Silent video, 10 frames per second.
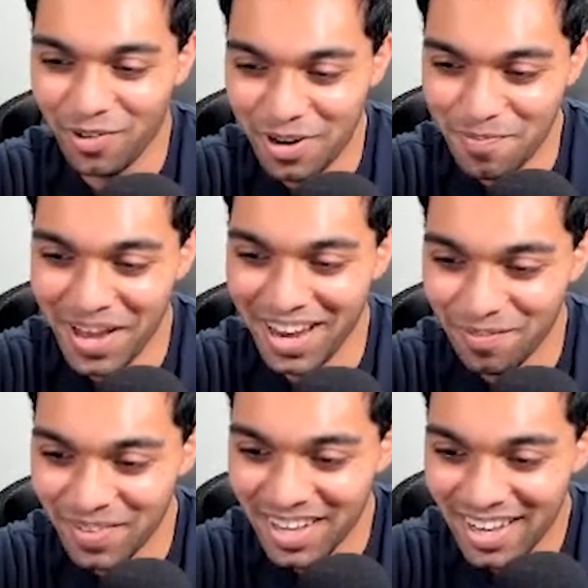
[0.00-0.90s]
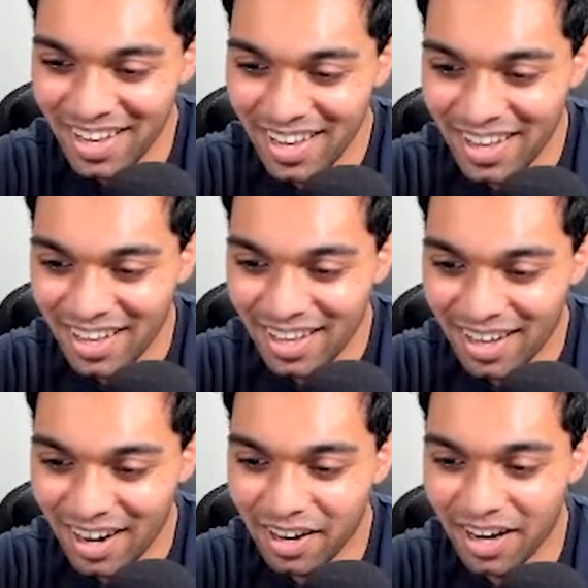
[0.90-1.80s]
do I unban him?
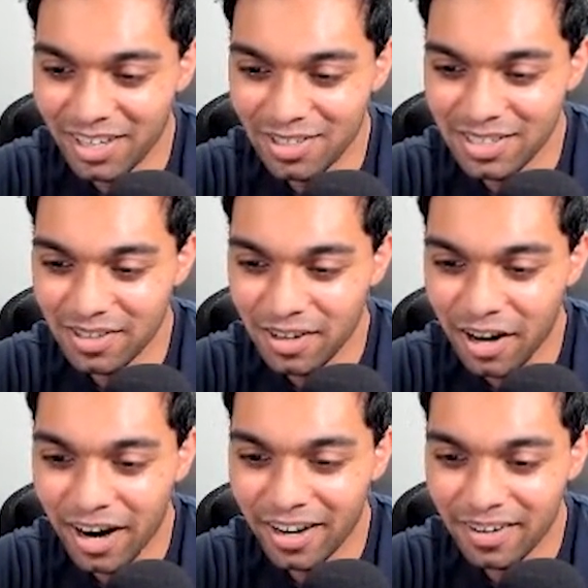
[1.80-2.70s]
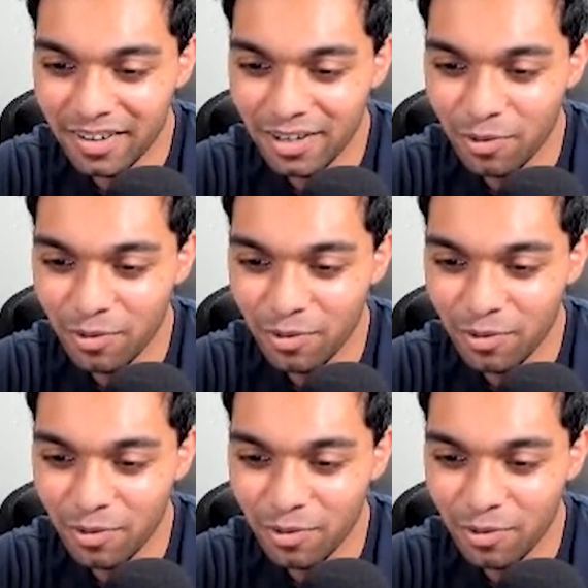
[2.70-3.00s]
Unhide user. All right, you're